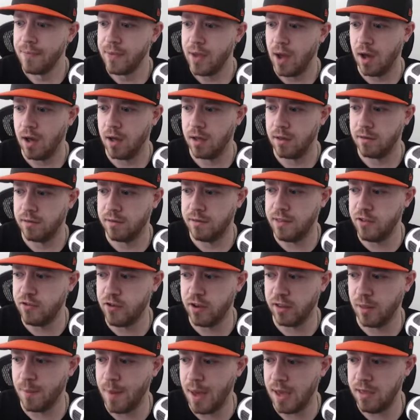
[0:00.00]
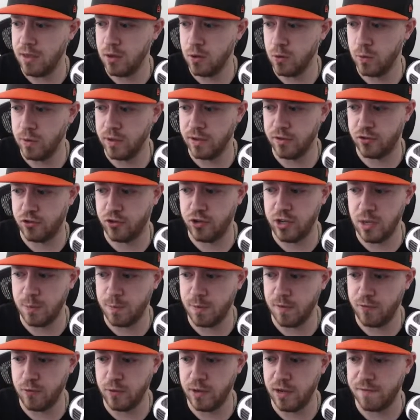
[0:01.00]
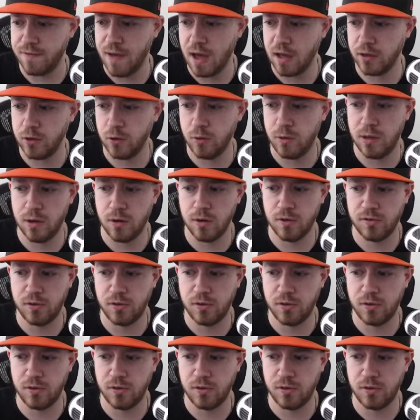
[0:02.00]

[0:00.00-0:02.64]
DJ LeMahieu is cheap if you need value here.